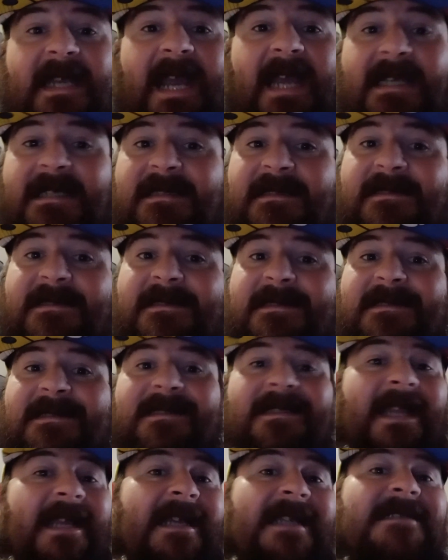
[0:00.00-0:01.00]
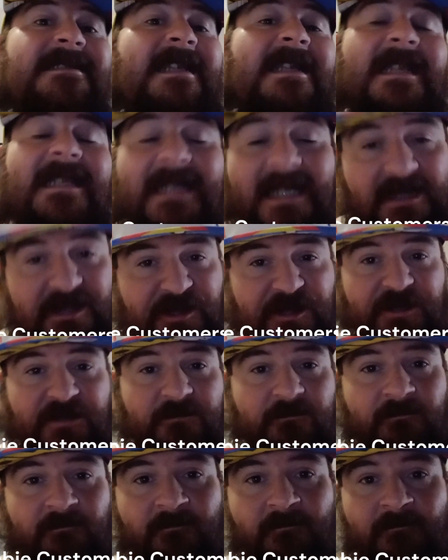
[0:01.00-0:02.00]
as like it's an addiction,
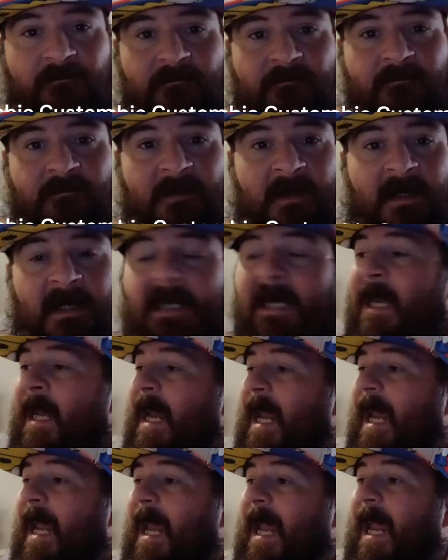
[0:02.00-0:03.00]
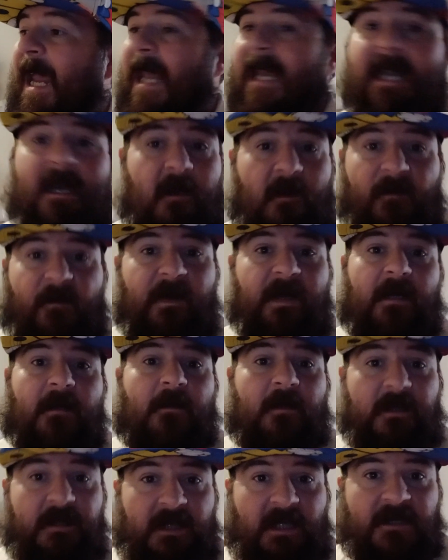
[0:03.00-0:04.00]
and they're a feeler
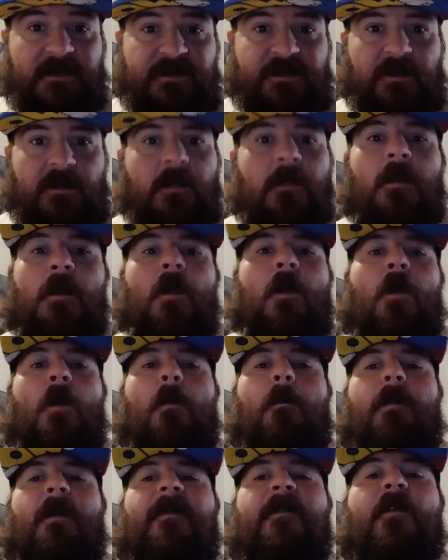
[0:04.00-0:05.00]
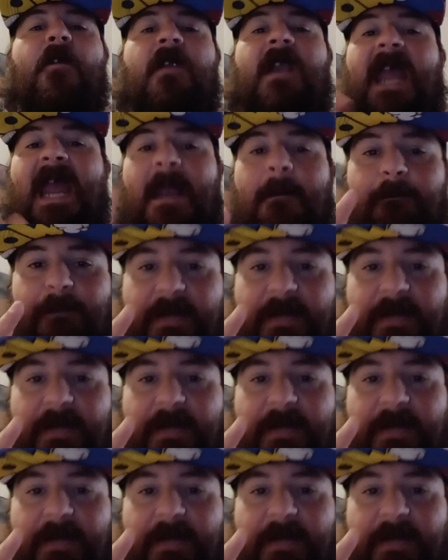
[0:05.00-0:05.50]
and toucher, but they're an